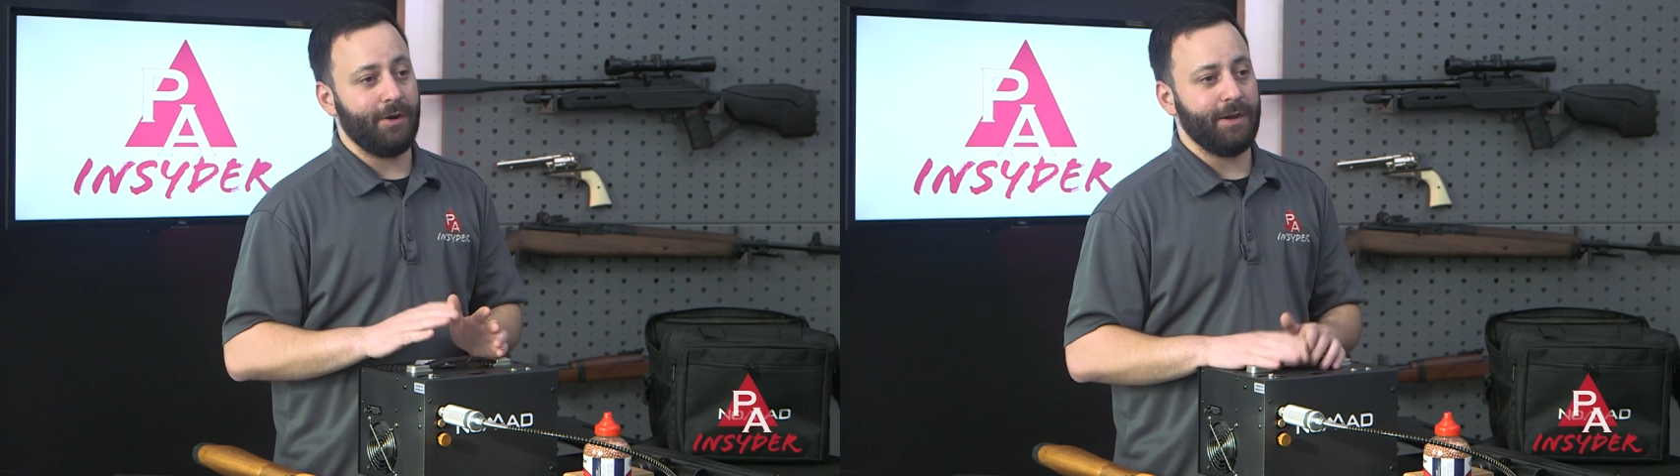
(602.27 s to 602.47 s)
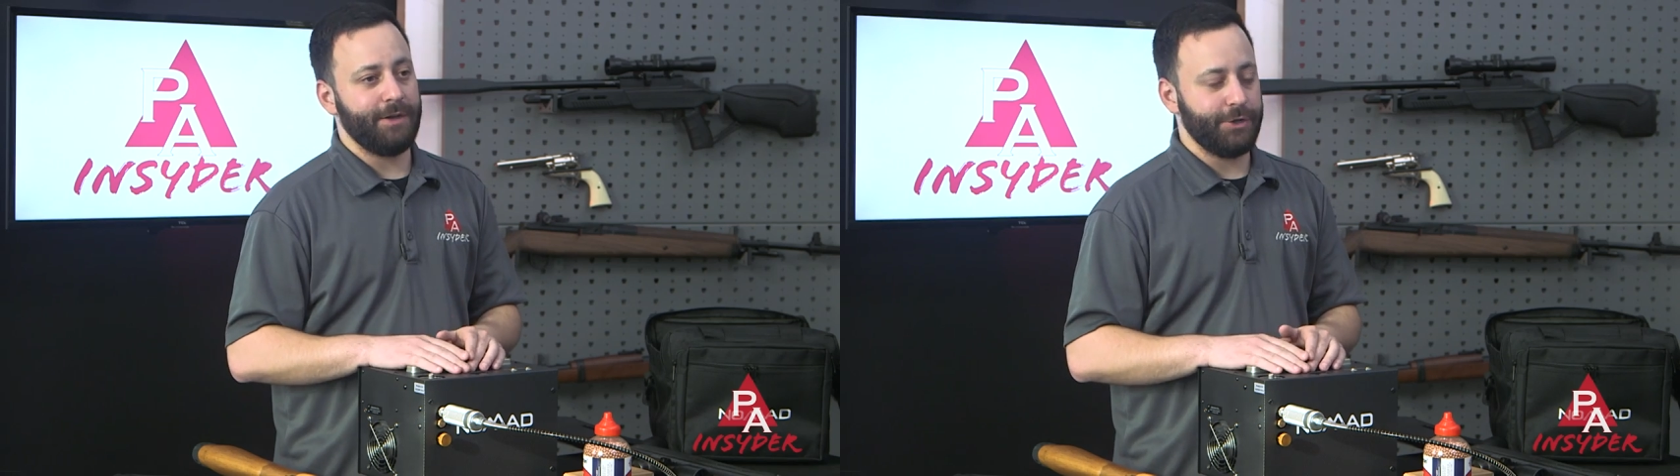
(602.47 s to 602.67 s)
in
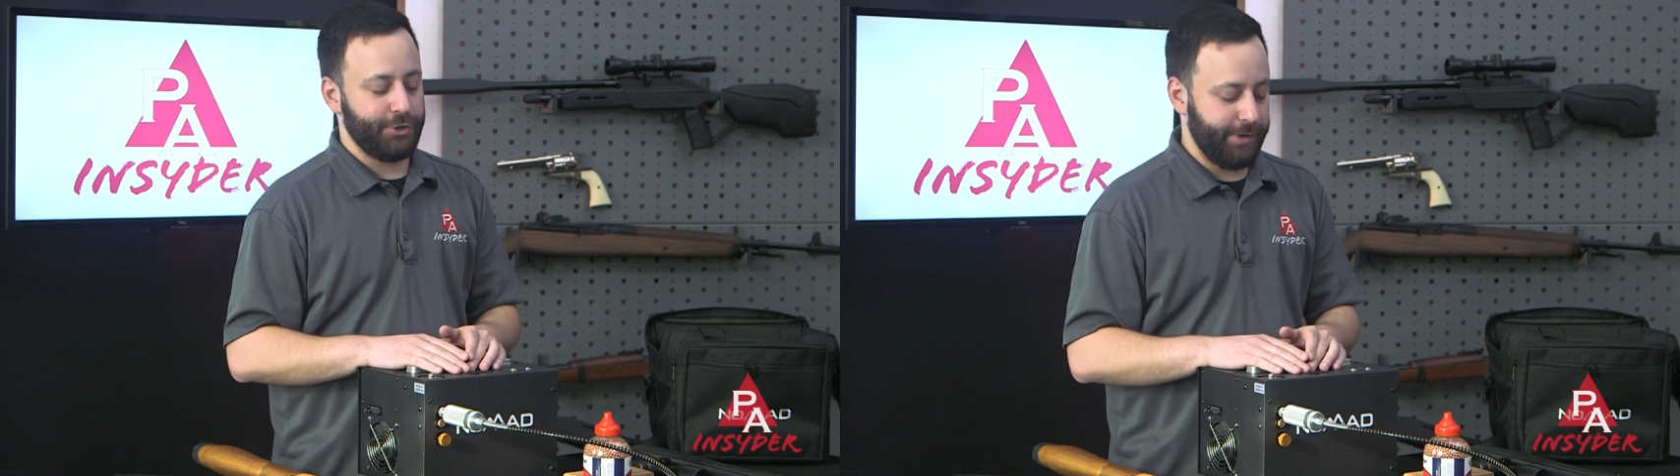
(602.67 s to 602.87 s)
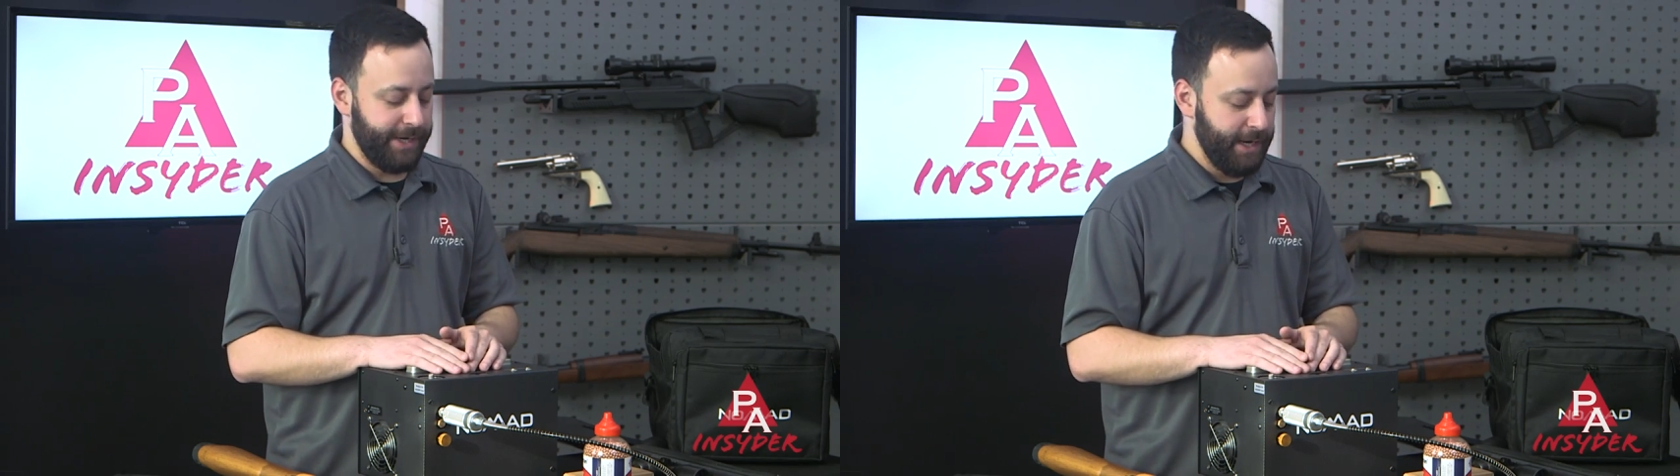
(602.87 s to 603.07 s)
our
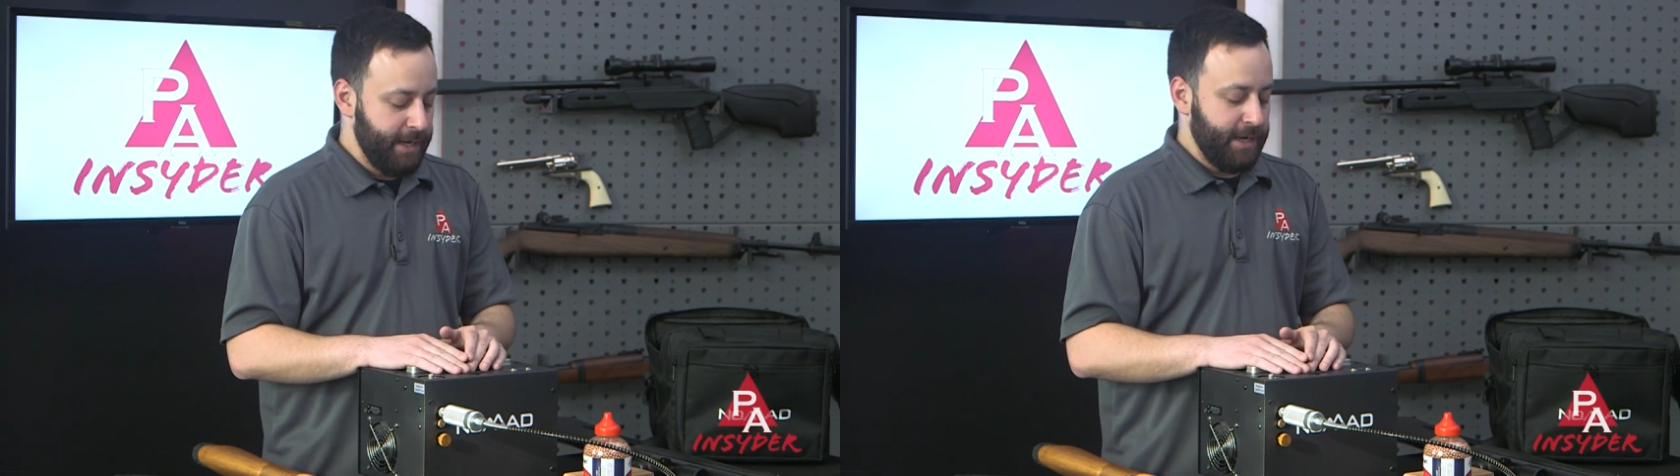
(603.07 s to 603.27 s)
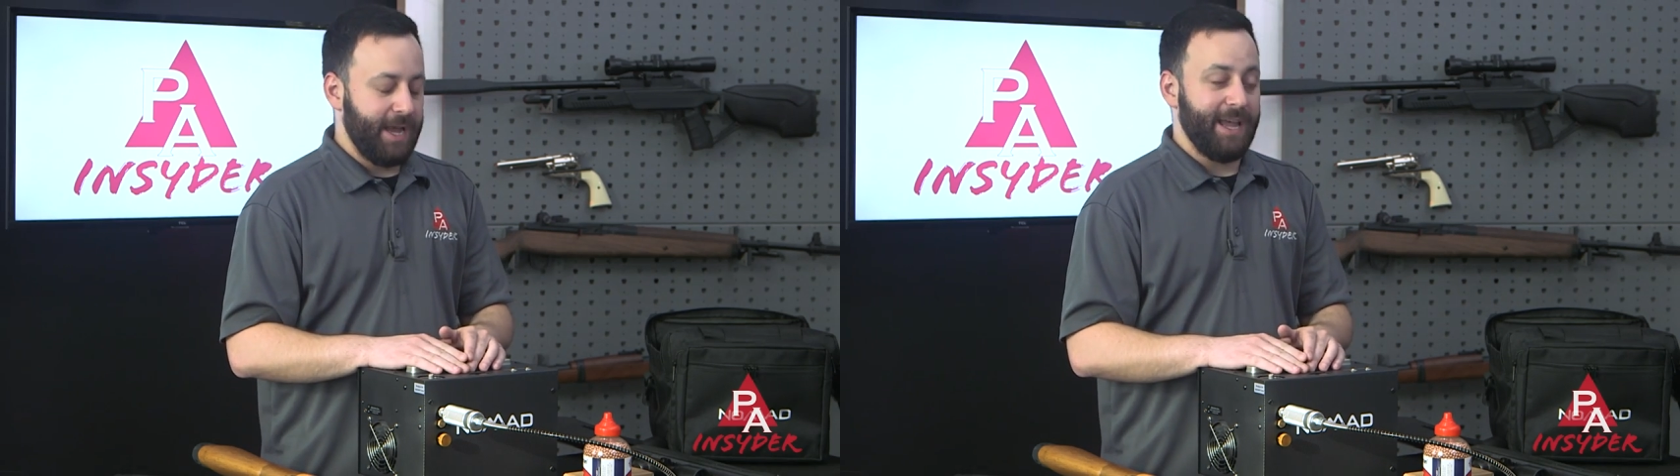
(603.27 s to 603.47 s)
industry,
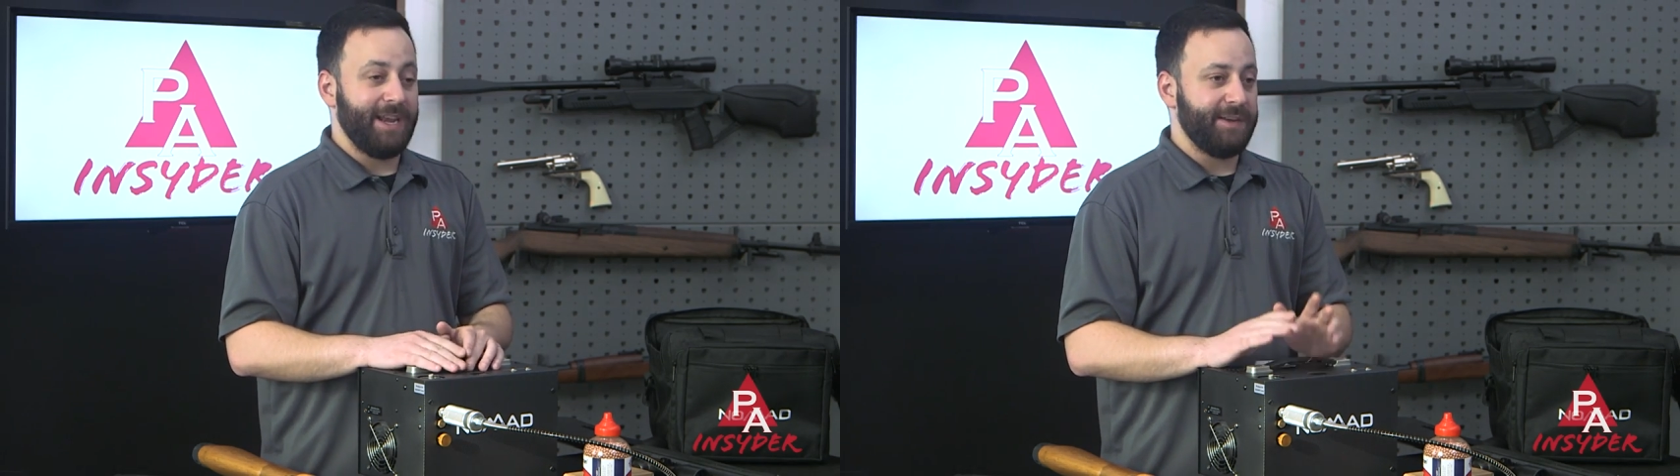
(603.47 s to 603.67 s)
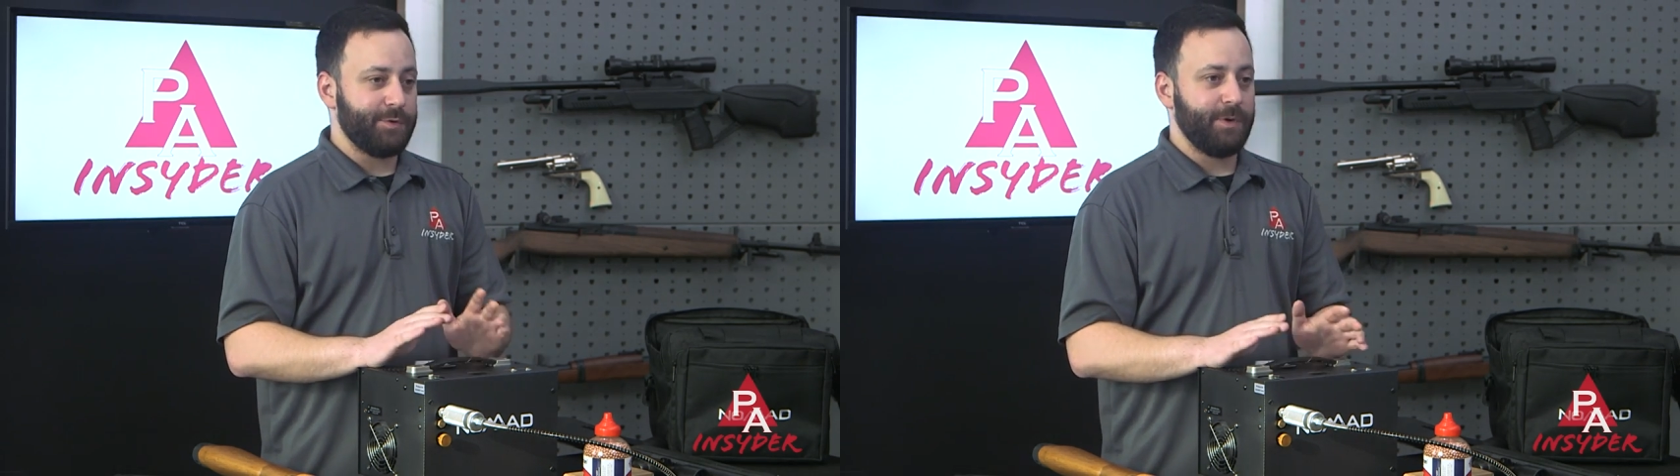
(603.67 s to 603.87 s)

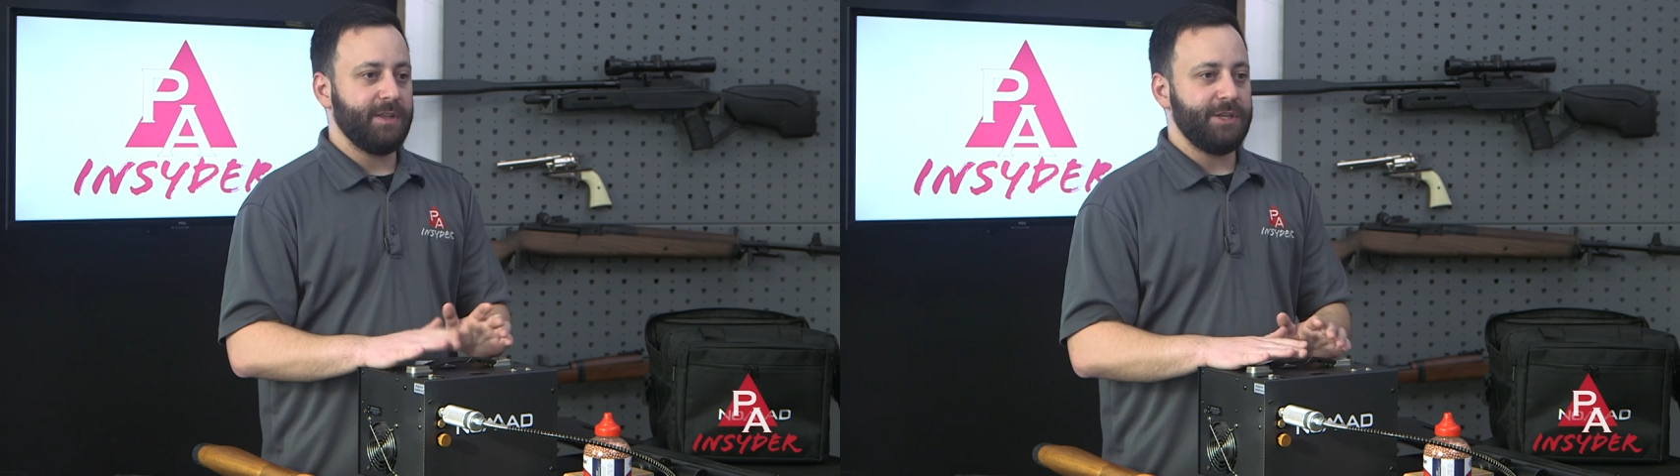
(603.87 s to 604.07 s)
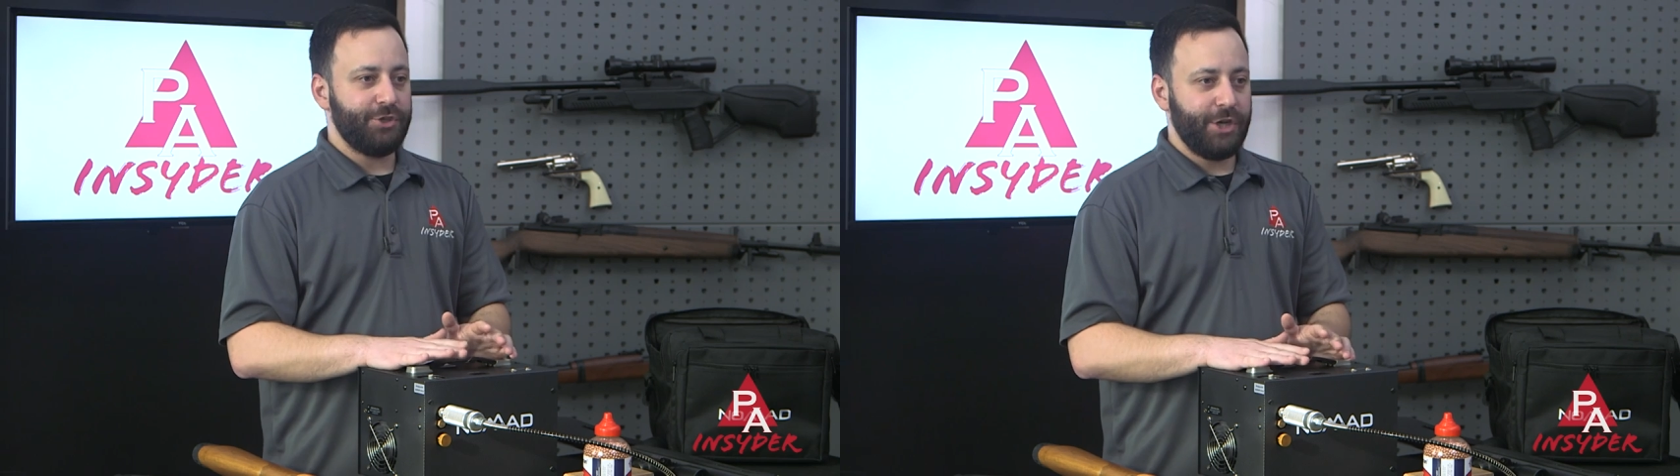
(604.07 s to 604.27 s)
and has
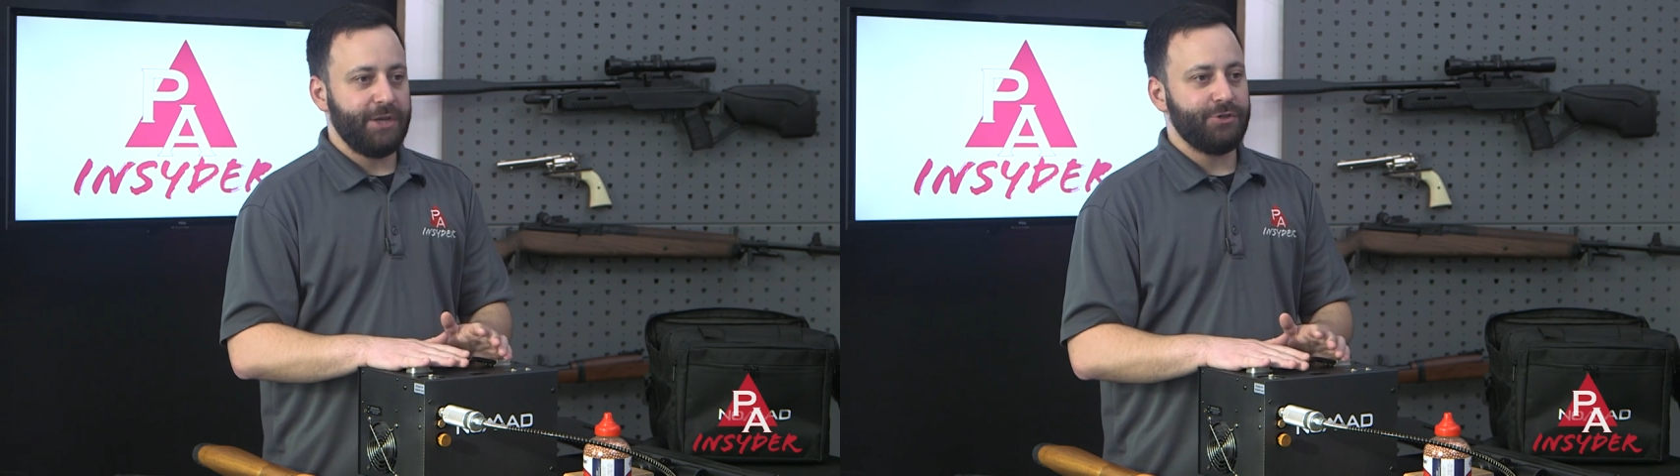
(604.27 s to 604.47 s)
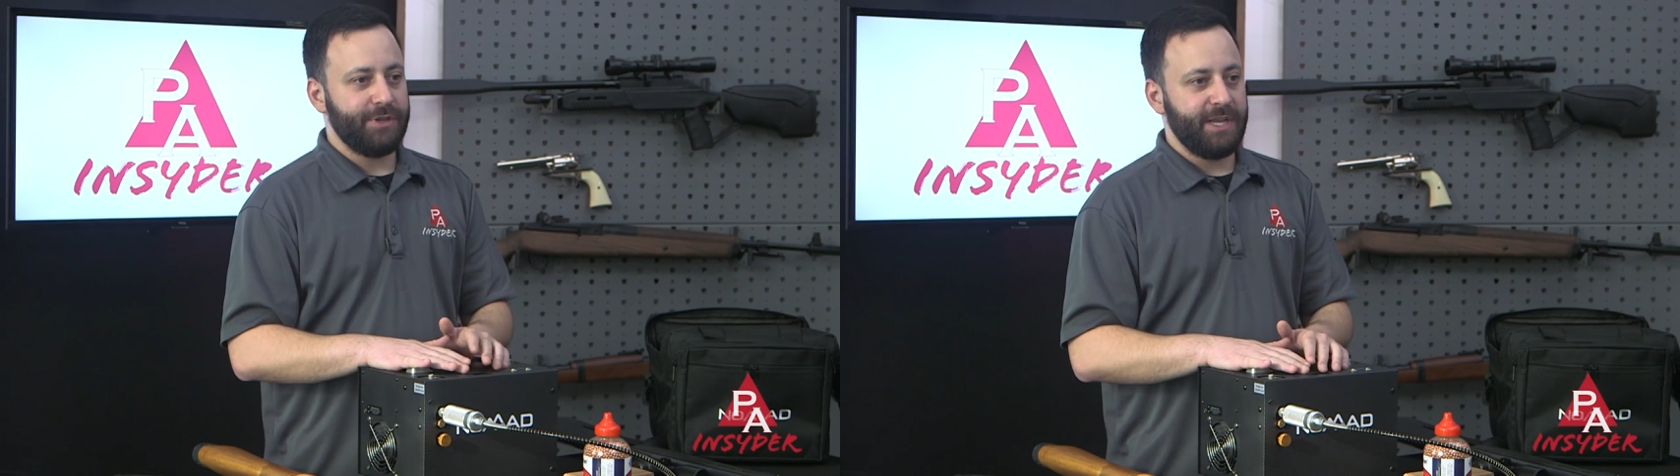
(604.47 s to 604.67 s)
really
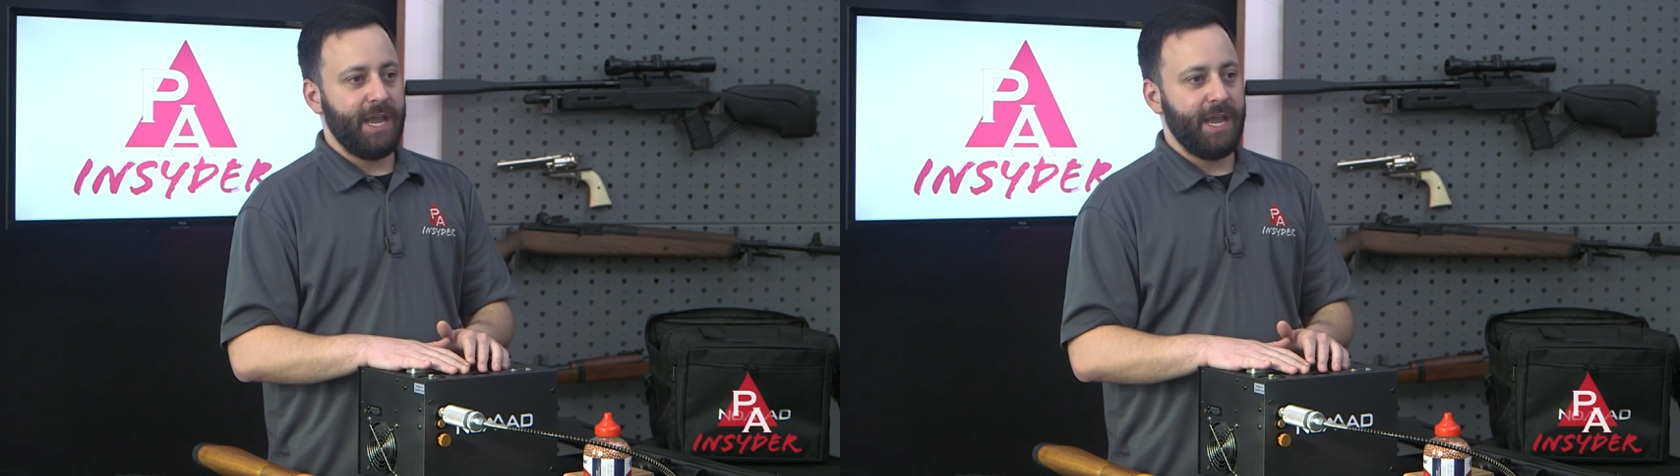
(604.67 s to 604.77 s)
changed